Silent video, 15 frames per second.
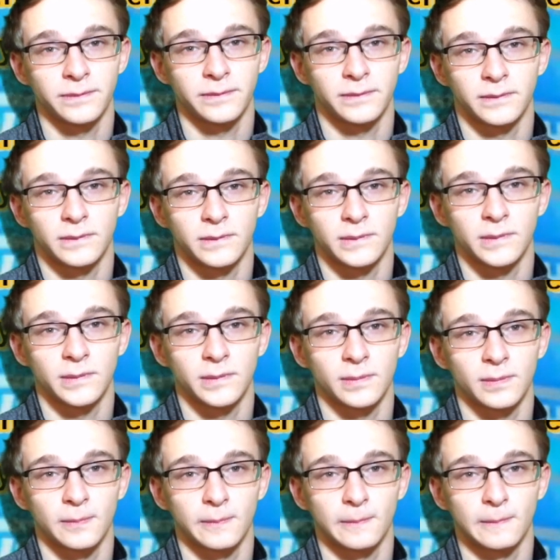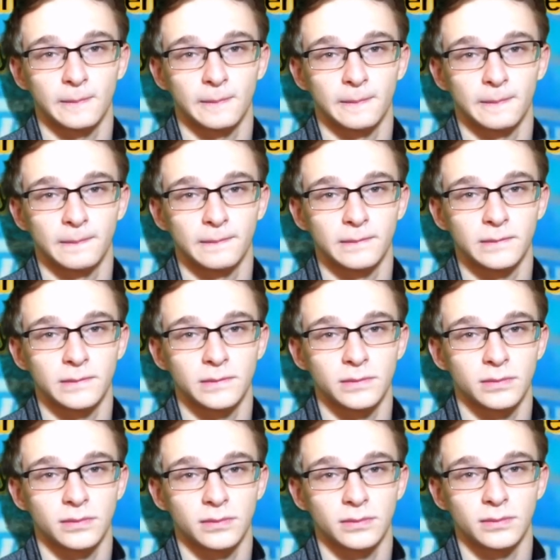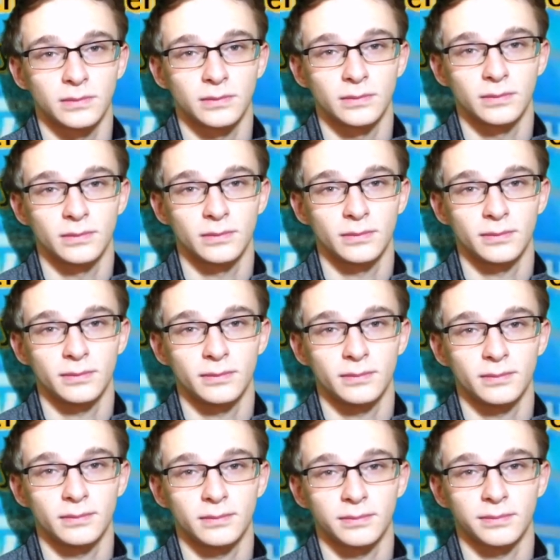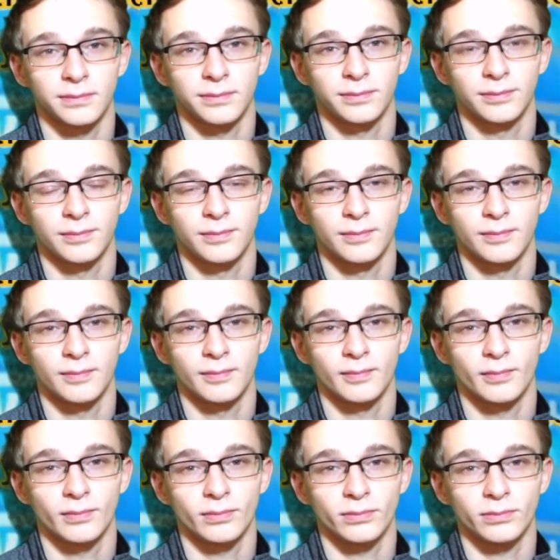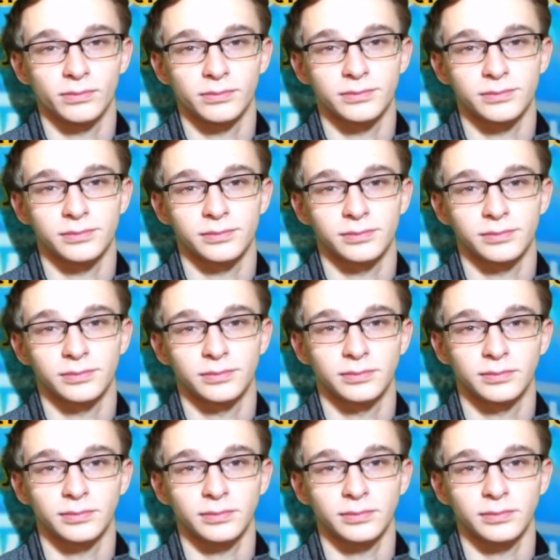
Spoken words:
(silent)